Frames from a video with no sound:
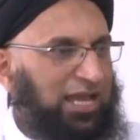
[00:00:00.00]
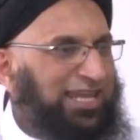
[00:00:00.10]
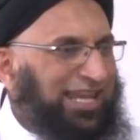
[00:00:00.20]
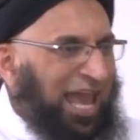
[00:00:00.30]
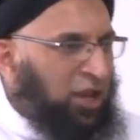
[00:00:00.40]

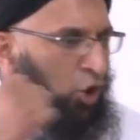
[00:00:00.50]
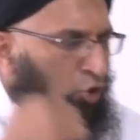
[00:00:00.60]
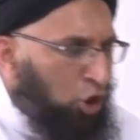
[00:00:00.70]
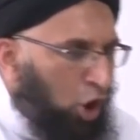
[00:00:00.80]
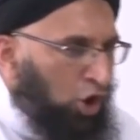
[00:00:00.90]
and he can
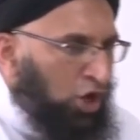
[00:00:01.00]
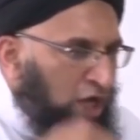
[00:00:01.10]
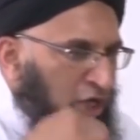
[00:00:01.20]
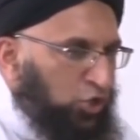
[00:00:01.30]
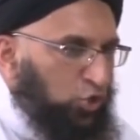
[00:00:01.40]
no
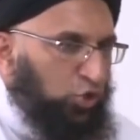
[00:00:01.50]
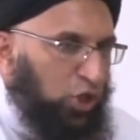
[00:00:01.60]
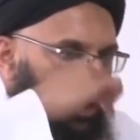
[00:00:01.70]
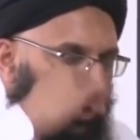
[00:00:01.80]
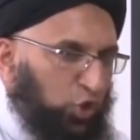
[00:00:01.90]
longer
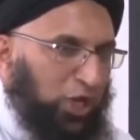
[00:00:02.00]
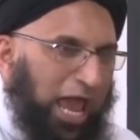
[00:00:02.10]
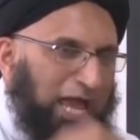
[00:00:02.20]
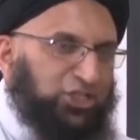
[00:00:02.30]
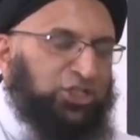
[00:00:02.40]
do those good
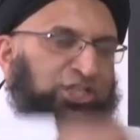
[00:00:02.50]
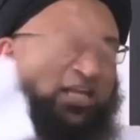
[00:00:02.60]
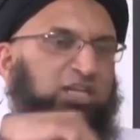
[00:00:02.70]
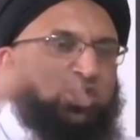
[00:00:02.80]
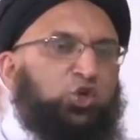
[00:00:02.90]
actions
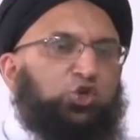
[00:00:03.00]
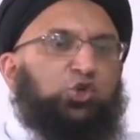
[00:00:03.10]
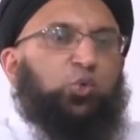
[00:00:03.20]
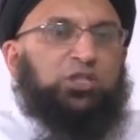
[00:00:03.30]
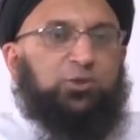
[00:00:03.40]
that he
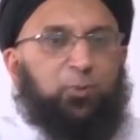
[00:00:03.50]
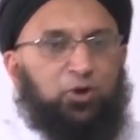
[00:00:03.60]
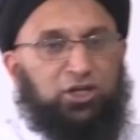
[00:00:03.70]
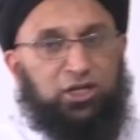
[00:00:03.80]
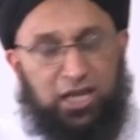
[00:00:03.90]
used to once
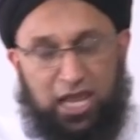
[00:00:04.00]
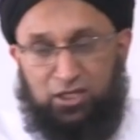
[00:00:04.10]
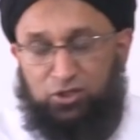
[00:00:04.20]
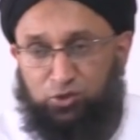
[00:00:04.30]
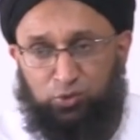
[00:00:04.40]
upon a
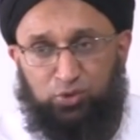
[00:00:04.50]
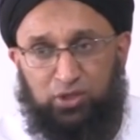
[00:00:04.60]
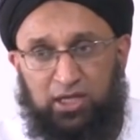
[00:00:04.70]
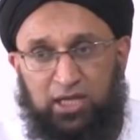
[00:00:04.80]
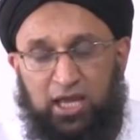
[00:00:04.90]
day
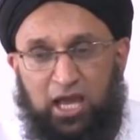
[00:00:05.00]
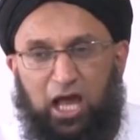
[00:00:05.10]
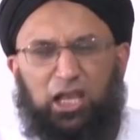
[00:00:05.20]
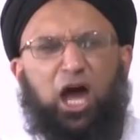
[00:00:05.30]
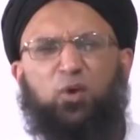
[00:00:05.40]
do,
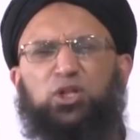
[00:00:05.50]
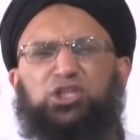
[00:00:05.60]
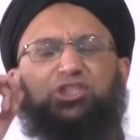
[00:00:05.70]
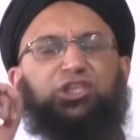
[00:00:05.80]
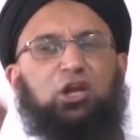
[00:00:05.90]
Allah
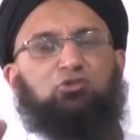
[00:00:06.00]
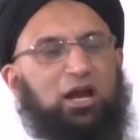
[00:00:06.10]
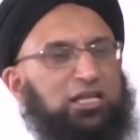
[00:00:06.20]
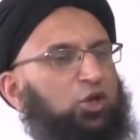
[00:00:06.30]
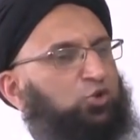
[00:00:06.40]
will
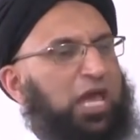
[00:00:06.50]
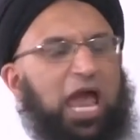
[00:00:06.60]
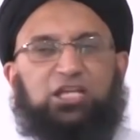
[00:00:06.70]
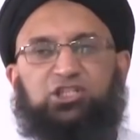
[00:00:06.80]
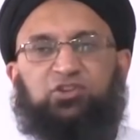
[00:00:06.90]
still write those
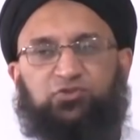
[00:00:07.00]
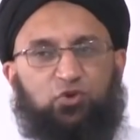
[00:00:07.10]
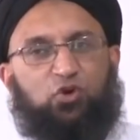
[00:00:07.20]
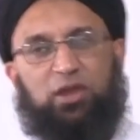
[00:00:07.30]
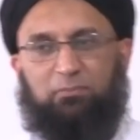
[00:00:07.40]
actions
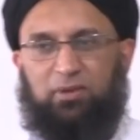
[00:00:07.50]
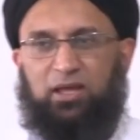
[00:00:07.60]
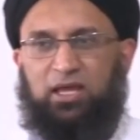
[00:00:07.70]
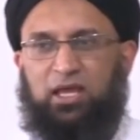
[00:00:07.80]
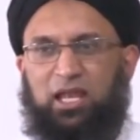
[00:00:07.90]
for him,
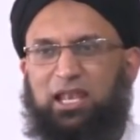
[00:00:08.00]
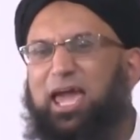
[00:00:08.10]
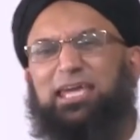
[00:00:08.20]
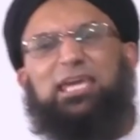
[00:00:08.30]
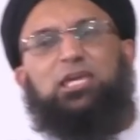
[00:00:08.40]

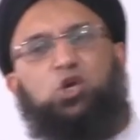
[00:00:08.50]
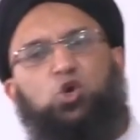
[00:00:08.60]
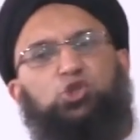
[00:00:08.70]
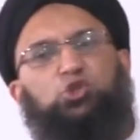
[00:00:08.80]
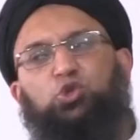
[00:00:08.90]
like he
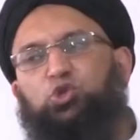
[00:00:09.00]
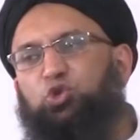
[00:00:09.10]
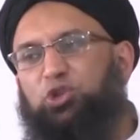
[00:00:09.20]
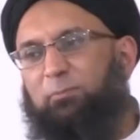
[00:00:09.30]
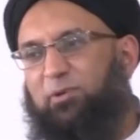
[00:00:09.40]
used to
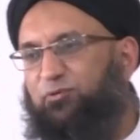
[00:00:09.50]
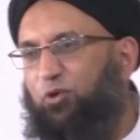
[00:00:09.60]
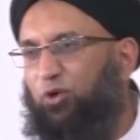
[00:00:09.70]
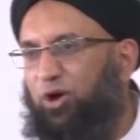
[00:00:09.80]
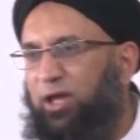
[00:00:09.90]
do them
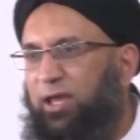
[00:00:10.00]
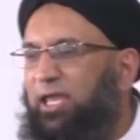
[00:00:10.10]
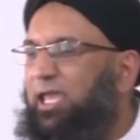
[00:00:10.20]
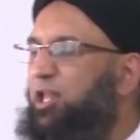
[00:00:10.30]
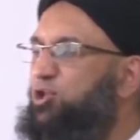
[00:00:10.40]
before.
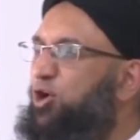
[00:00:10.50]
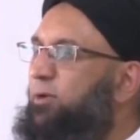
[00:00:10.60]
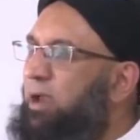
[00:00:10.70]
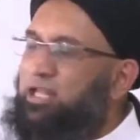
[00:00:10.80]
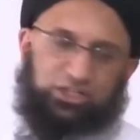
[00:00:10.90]
Can
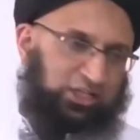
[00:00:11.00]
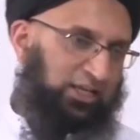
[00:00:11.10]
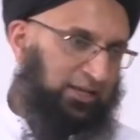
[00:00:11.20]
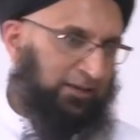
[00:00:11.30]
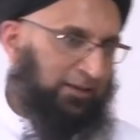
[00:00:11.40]
you imagine